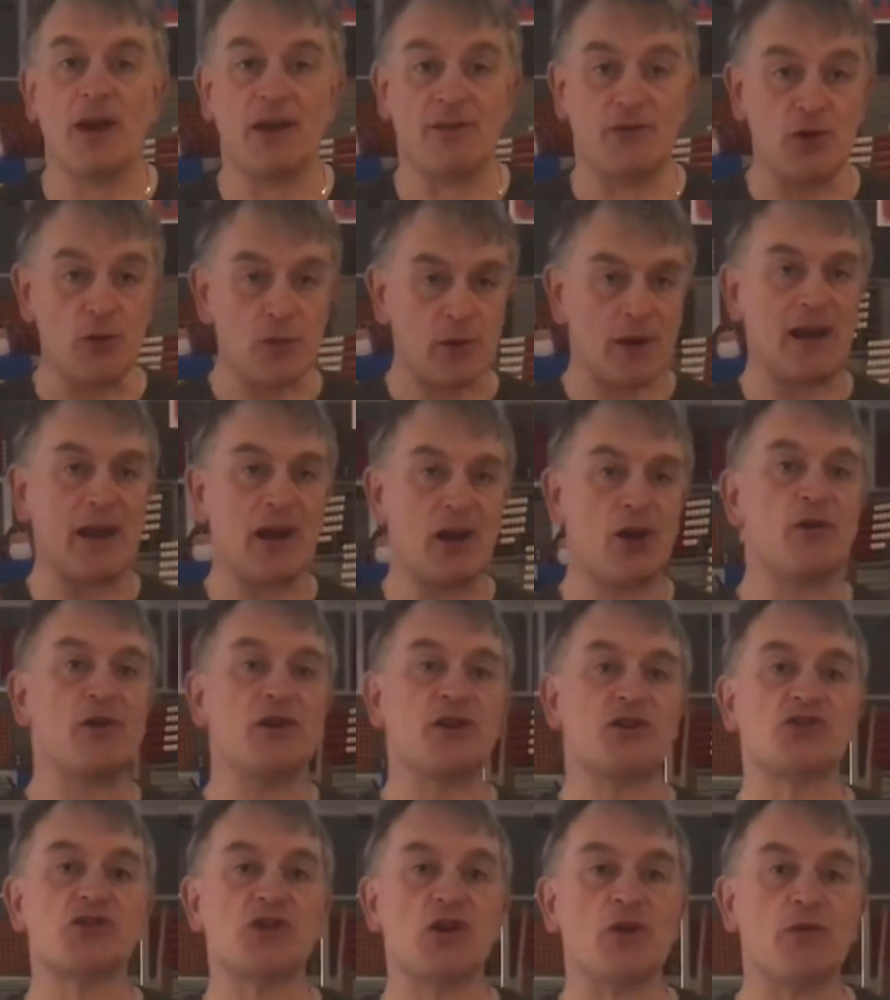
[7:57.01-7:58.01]
And if you can
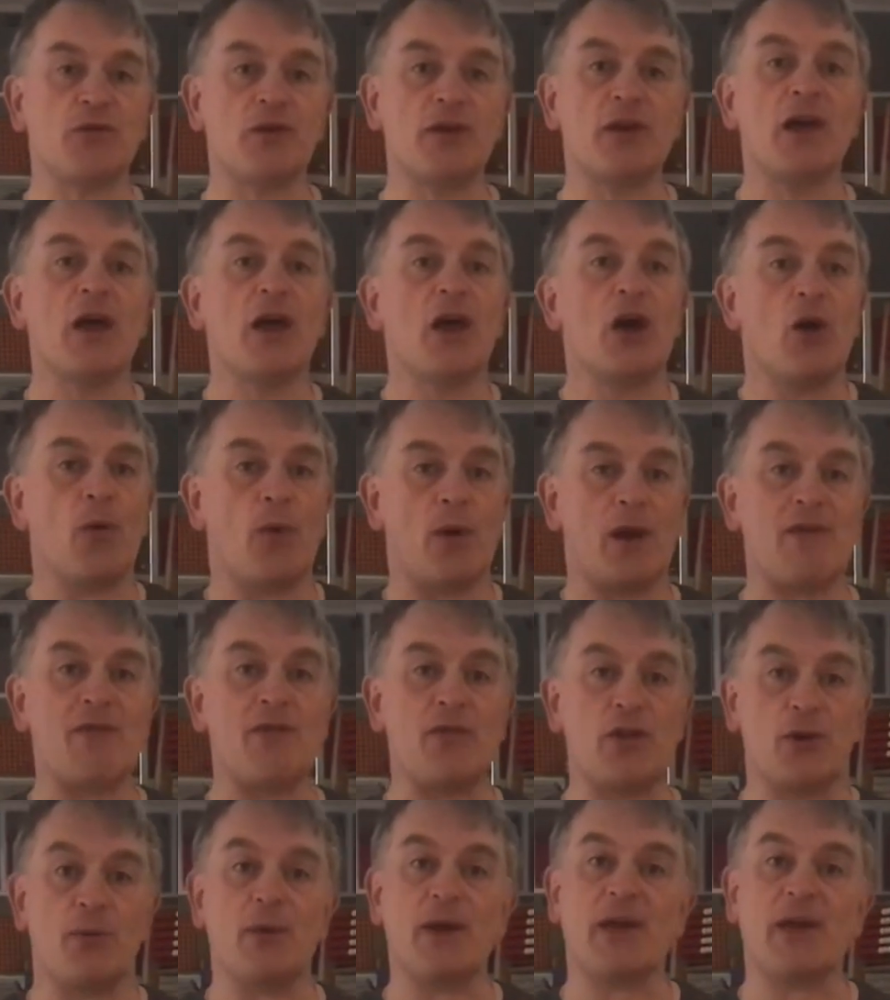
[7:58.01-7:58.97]
encourage children, whenever they're